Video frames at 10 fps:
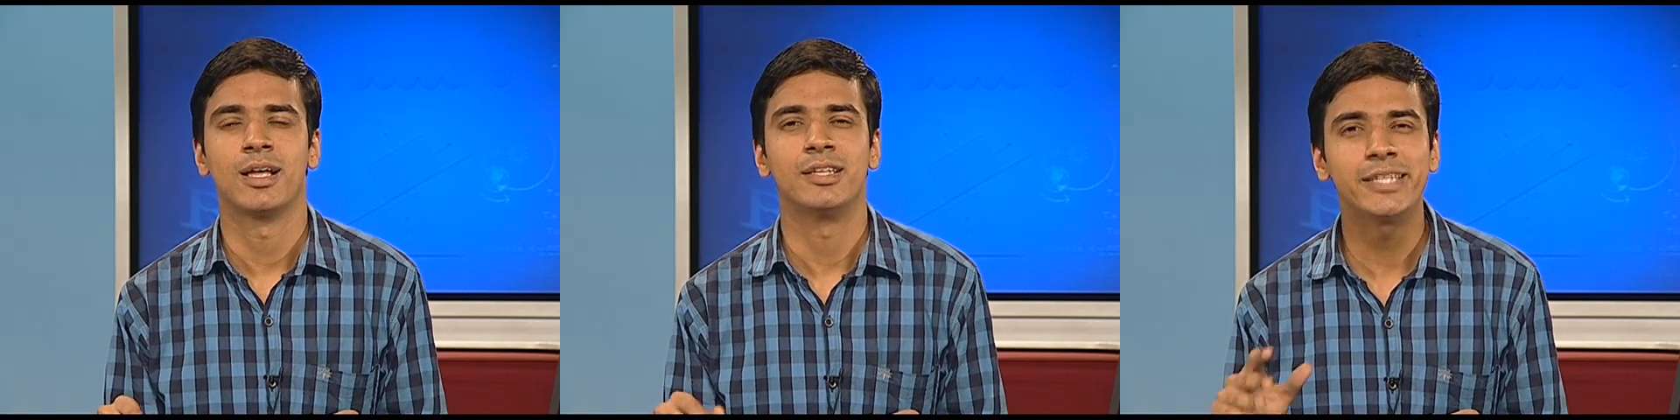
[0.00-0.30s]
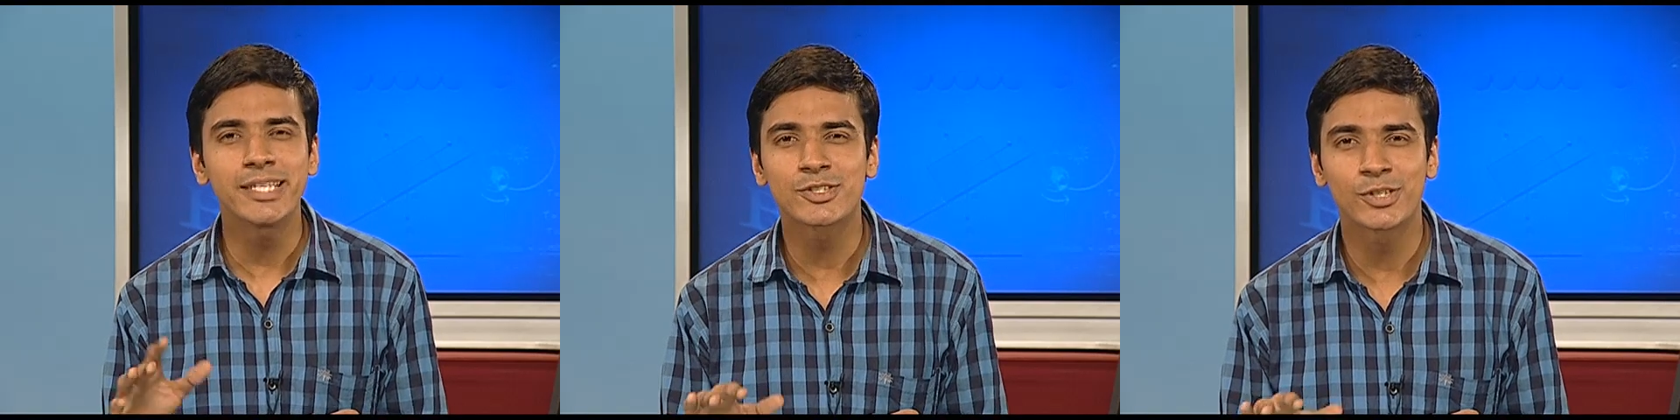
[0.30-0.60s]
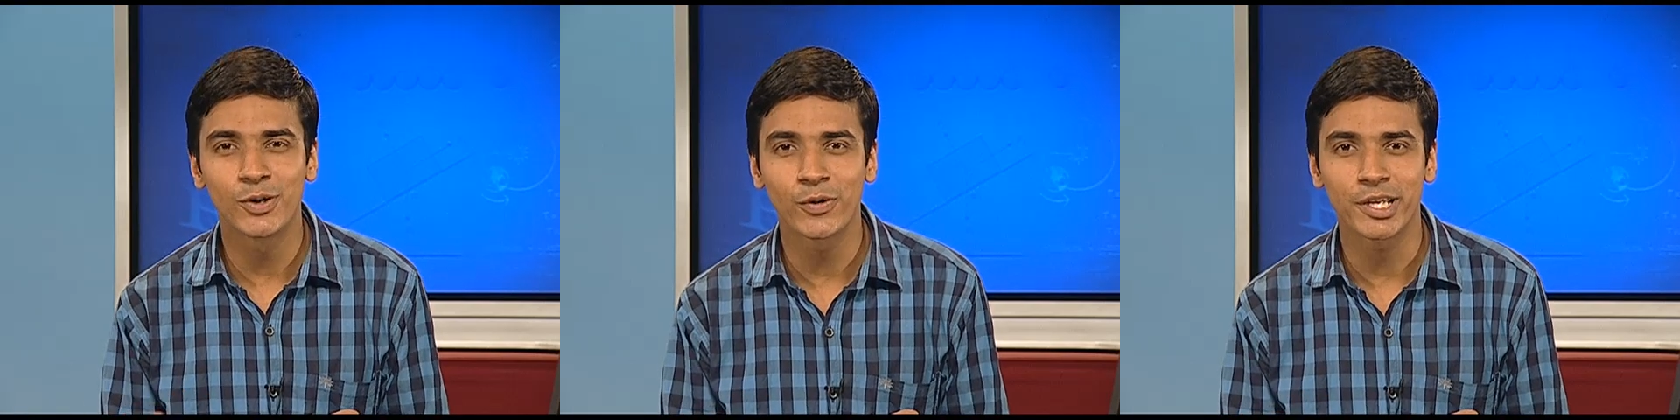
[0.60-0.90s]
This
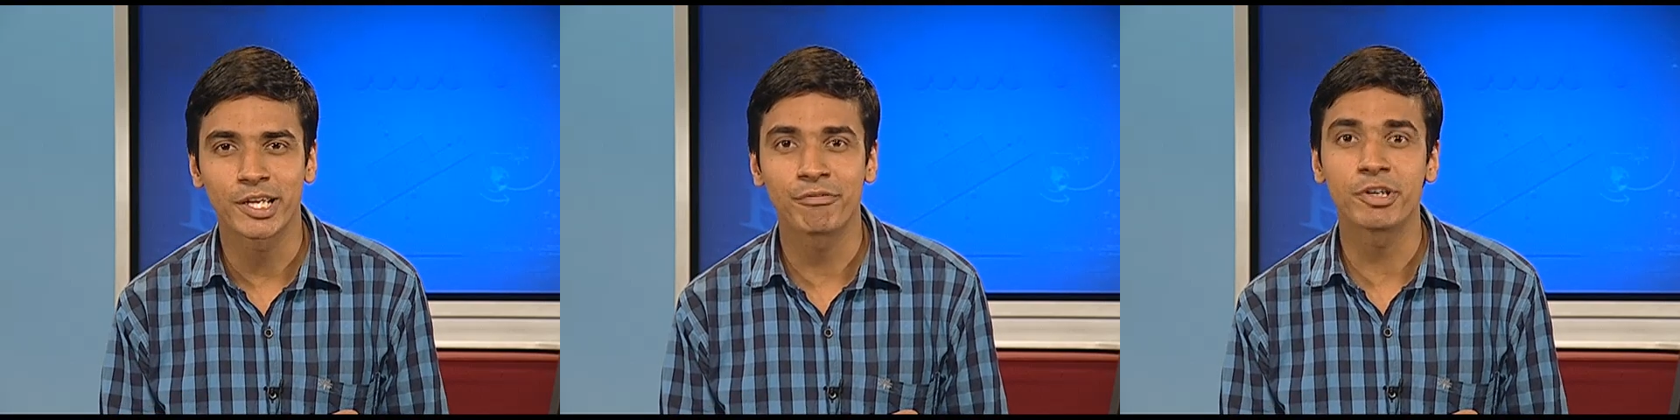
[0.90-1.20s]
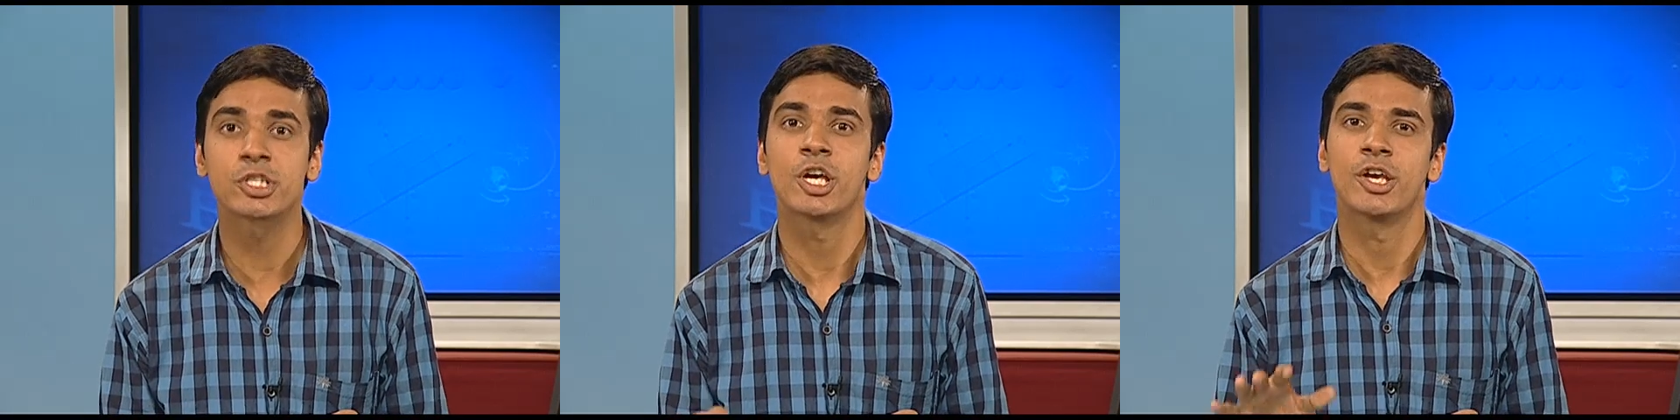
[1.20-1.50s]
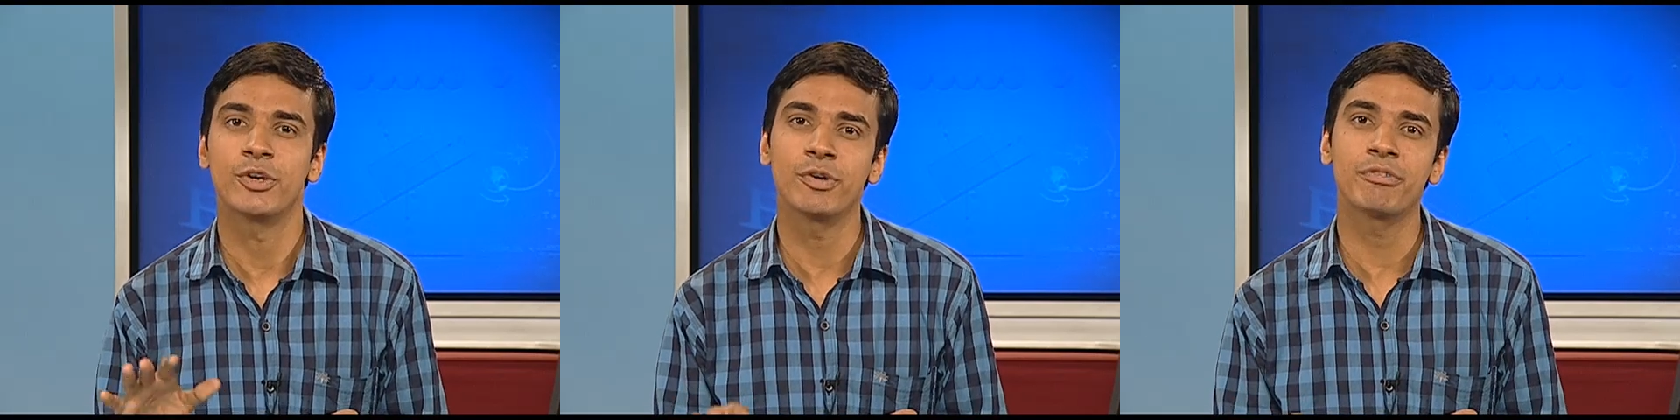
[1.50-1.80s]
theory, which
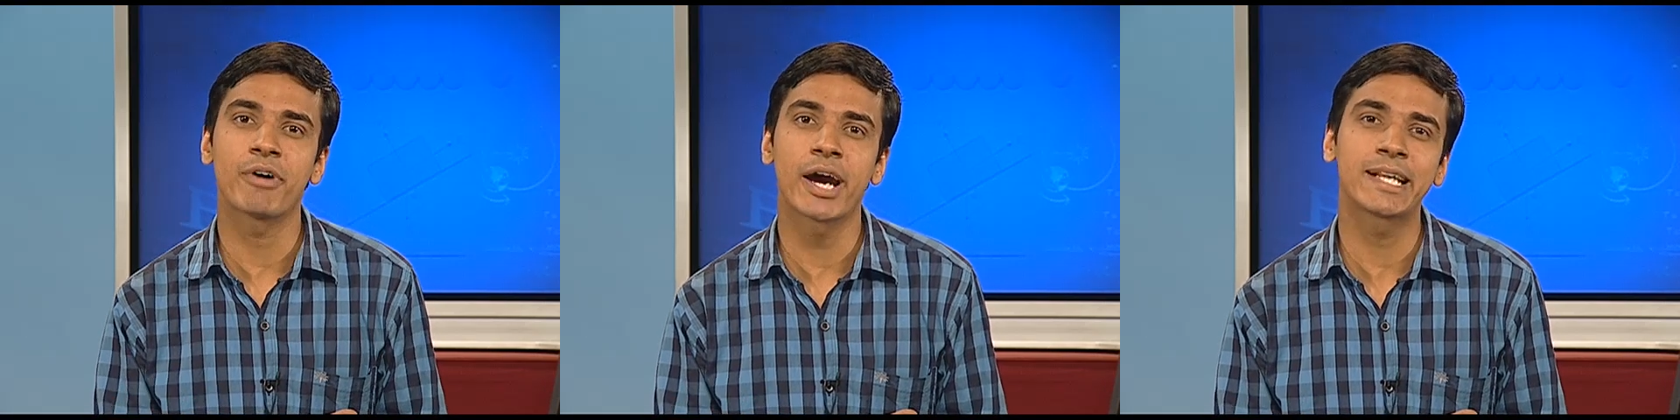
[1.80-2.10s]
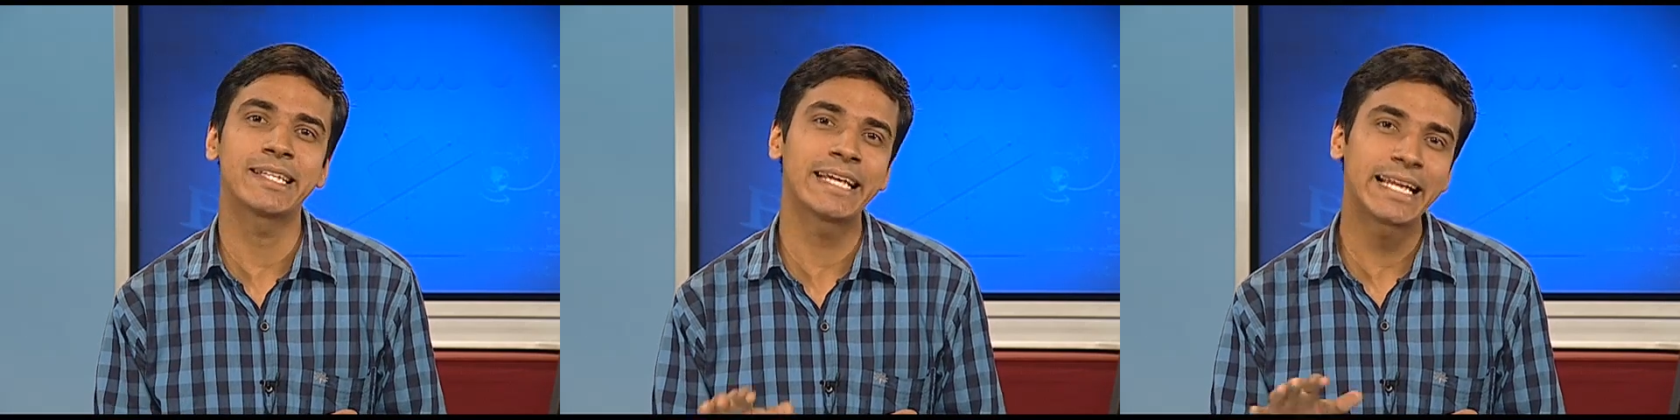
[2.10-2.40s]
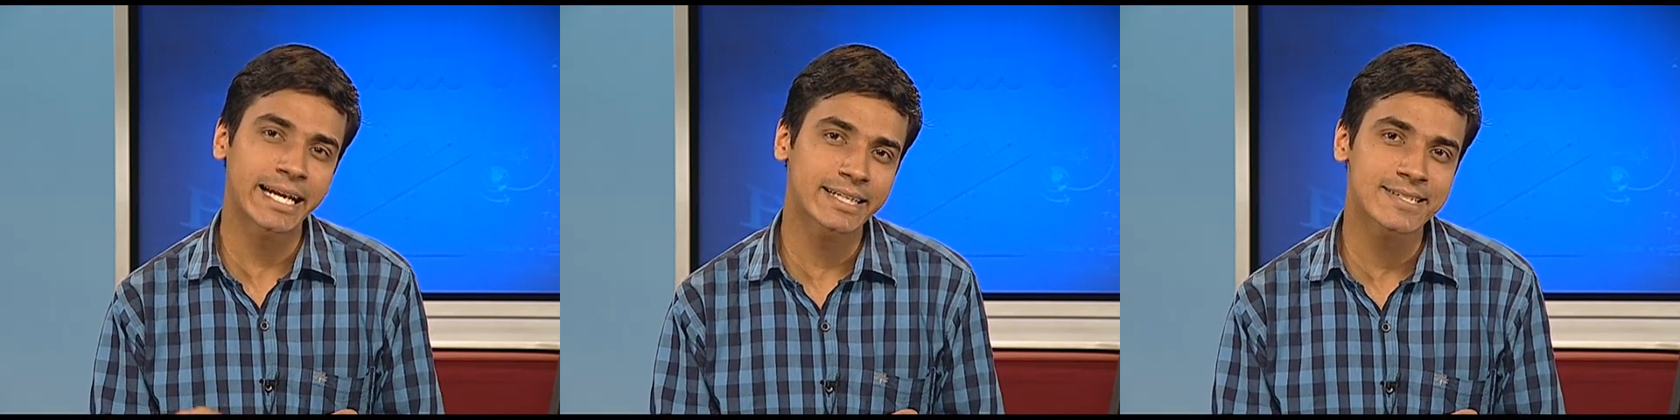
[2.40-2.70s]
unified the
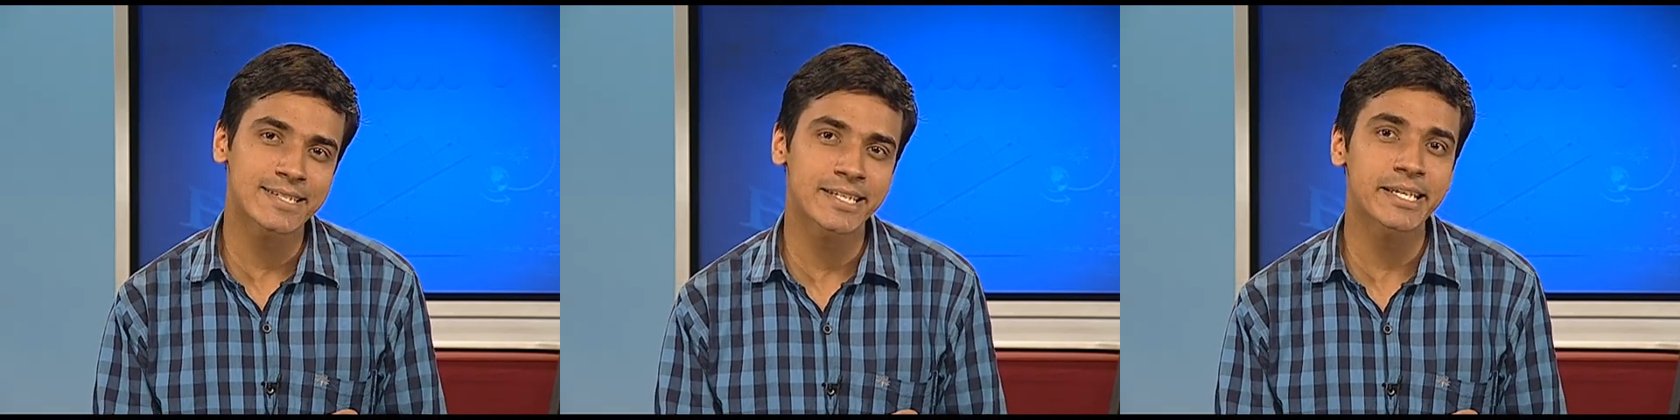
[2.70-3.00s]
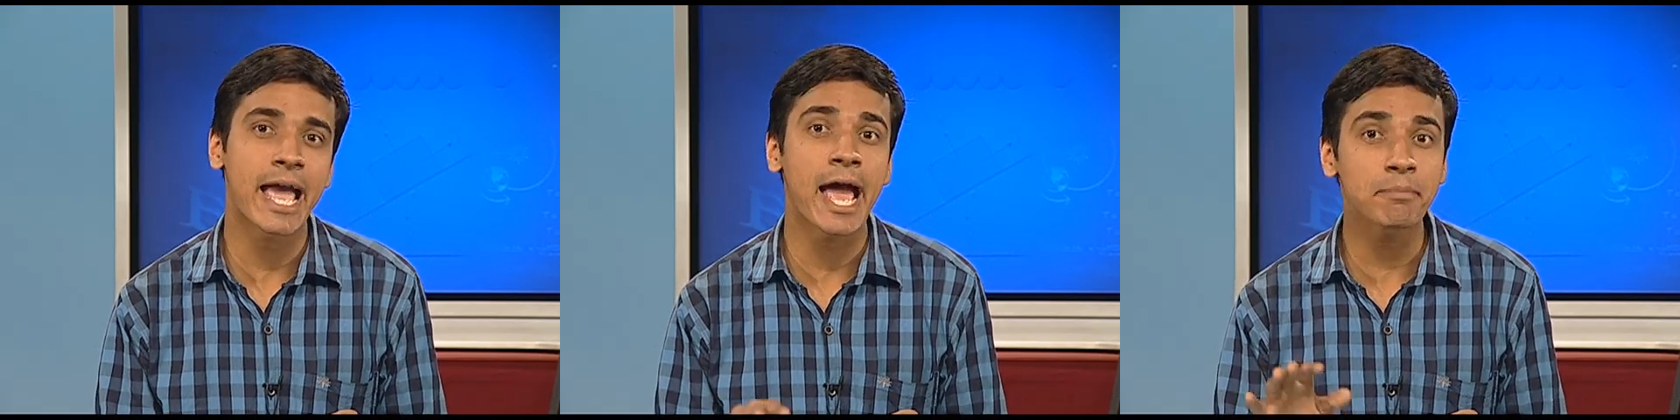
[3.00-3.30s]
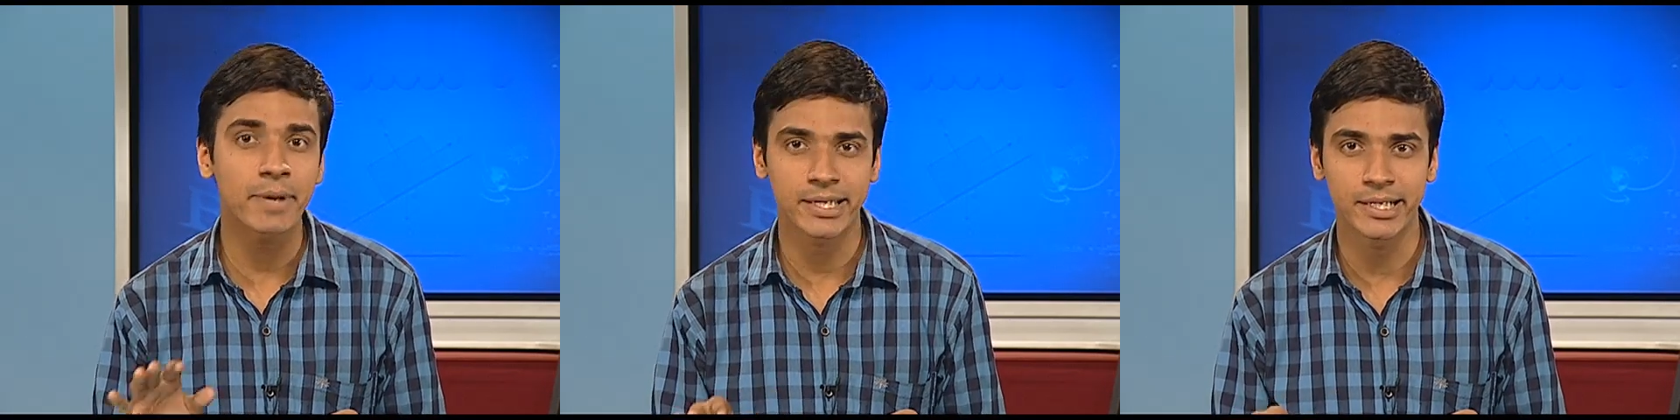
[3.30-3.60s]
electricity and
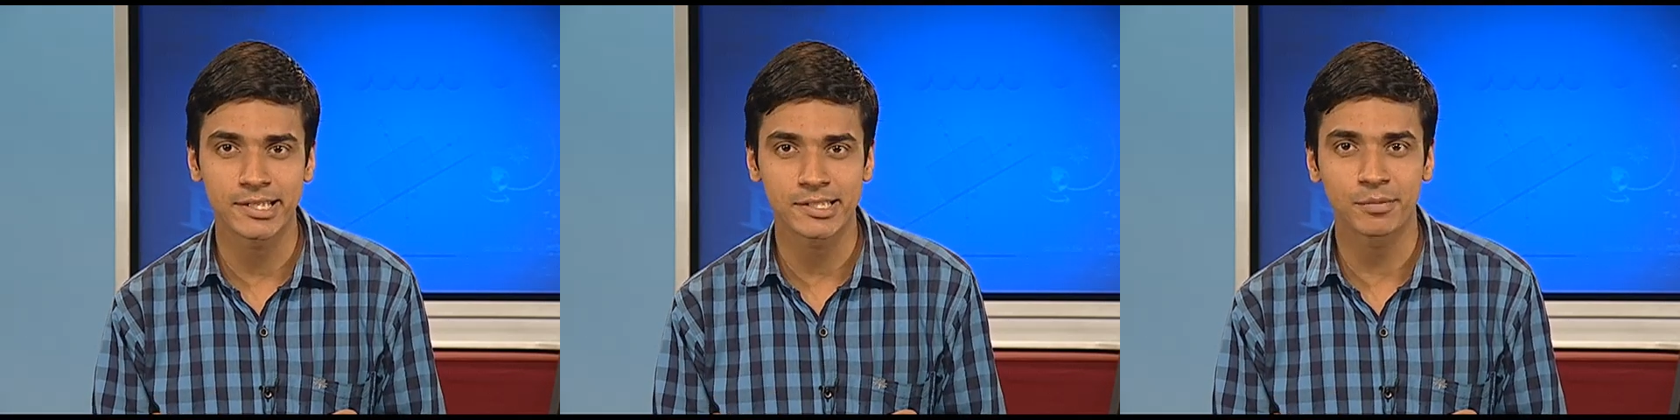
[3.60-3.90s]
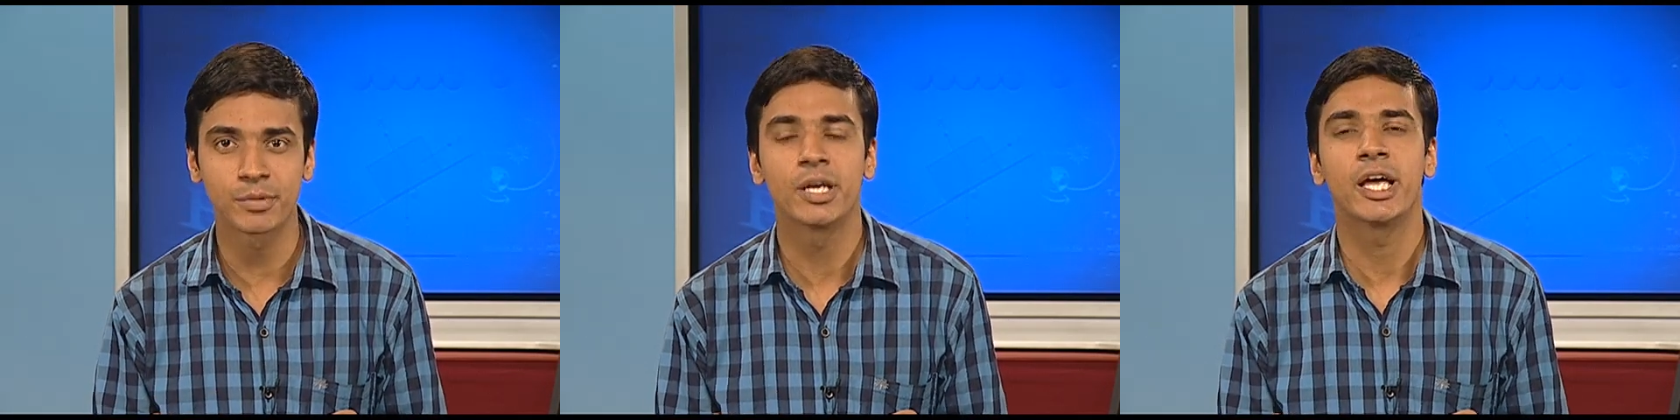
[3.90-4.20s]
magnetism,